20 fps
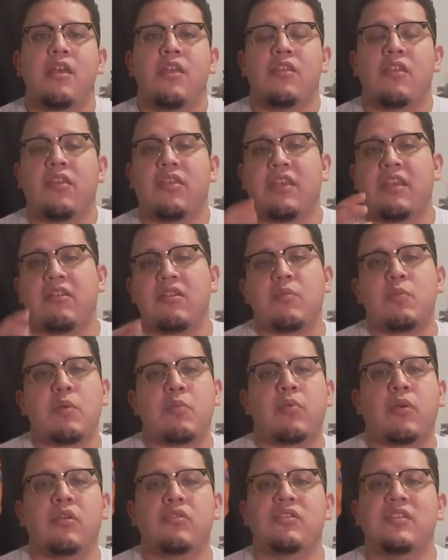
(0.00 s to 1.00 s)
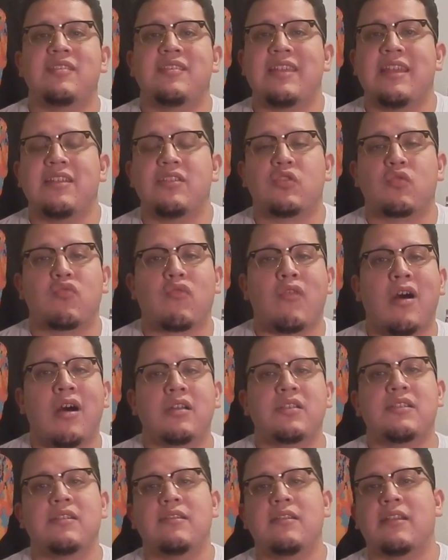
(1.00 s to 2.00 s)
The theory proposes that it's
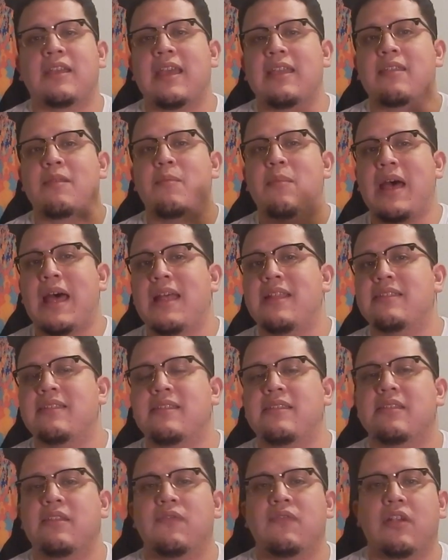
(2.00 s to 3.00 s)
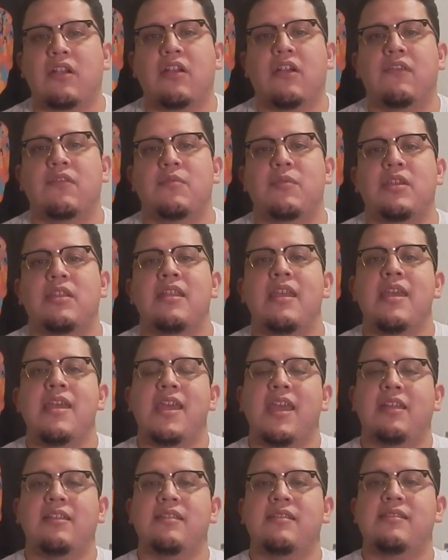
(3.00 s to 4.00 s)
wrong to look at the balances of our government
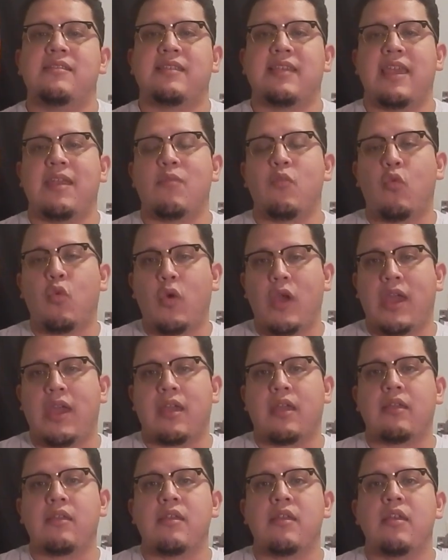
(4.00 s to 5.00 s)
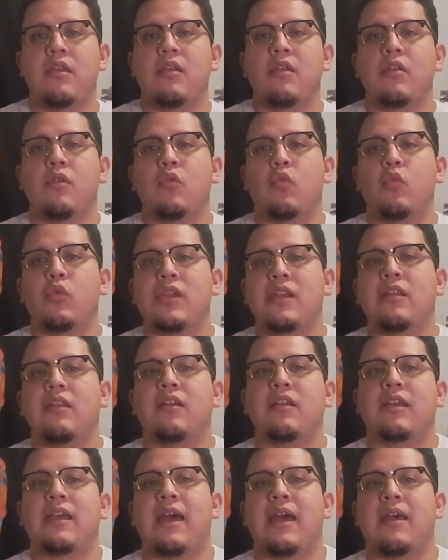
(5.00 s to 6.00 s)
in the same way we
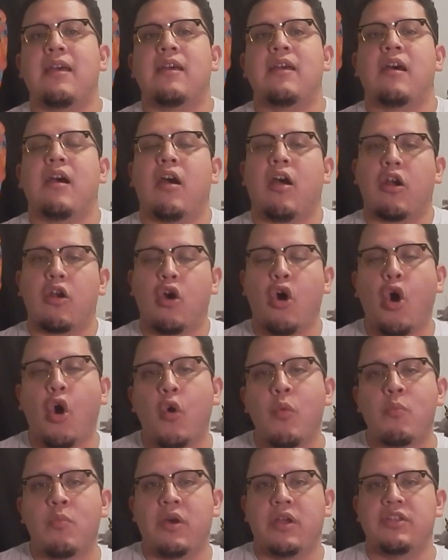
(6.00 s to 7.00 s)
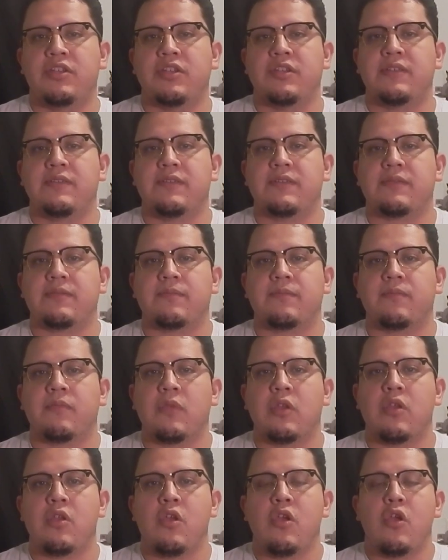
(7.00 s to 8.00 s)
look at our home budgets.
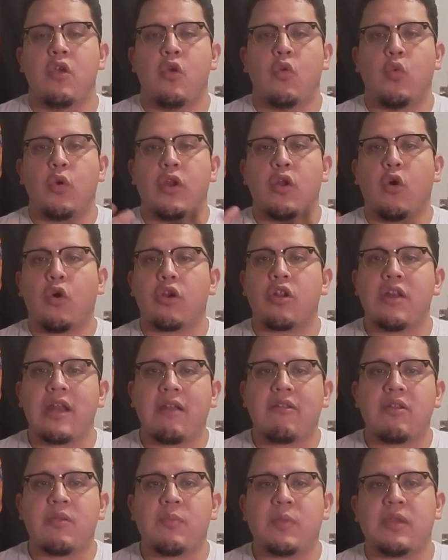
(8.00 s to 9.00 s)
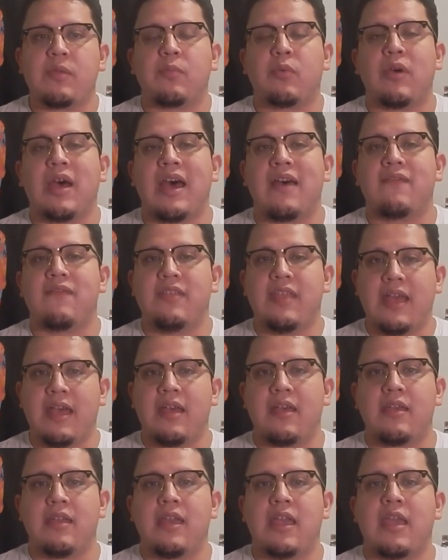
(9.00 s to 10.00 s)
When ordinary people have
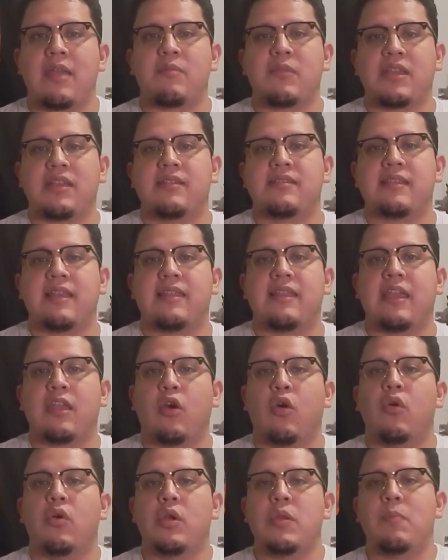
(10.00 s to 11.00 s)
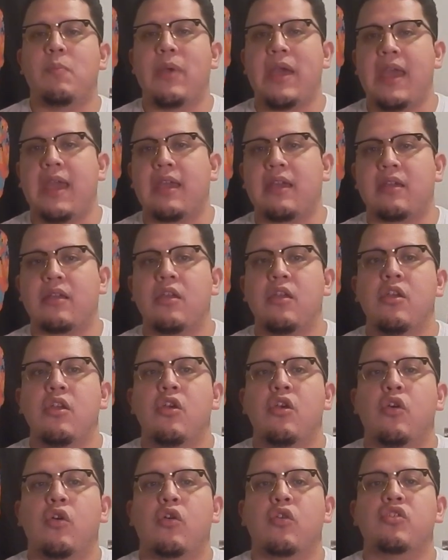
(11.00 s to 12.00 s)
debt, it means that they owe a bank
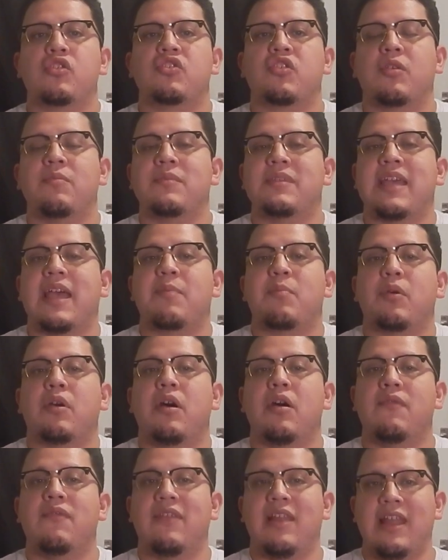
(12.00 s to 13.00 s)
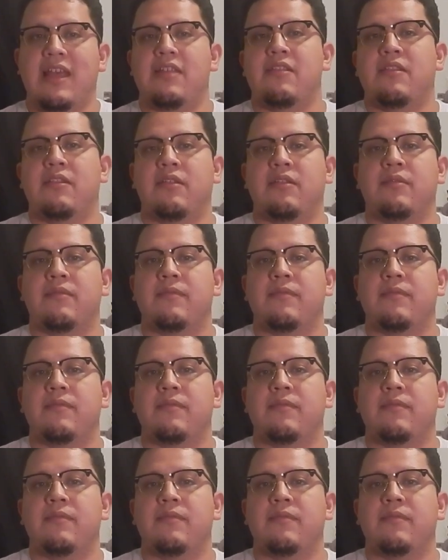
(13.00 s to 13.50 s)
or some type of lender.